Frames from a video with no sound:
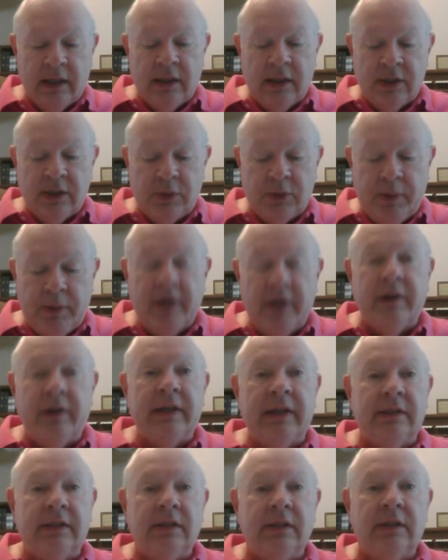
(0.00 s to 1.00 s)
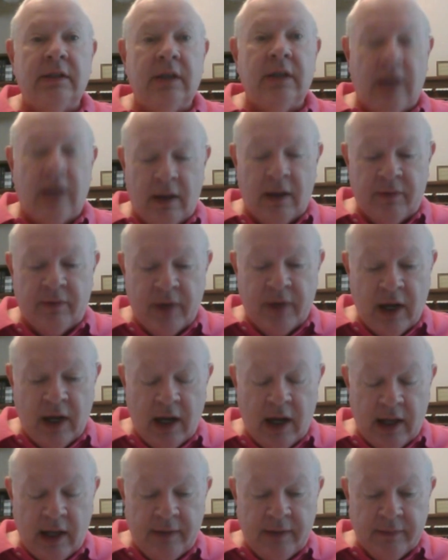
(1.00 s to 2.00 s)
Spirit of
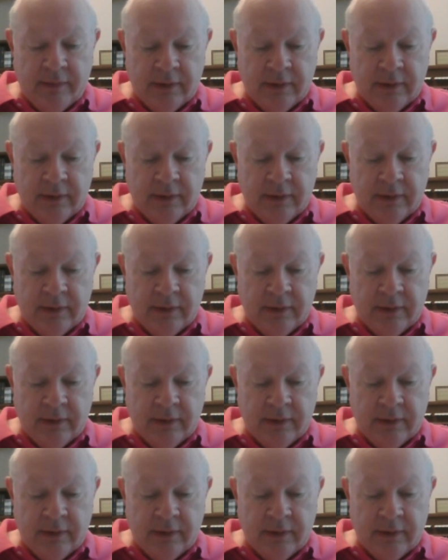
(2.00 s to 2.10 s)
God.